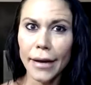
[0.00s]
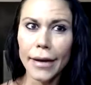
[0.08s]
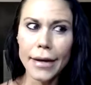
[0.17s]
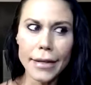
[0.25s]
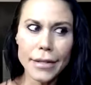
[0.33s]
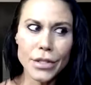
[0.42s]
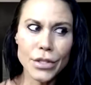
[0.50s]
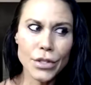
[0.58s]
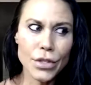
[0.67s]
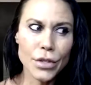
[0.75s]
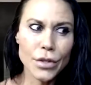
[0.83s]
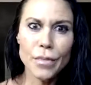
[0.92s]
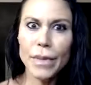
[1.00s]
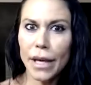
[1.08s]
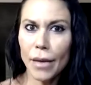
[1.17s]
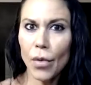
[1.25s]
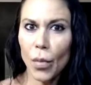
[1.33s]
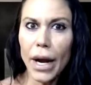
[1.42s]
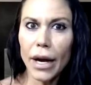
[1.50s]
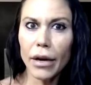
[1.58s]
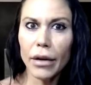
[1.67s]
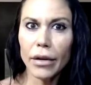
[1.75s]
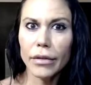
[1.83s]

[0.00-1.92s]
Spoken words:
is to become aware.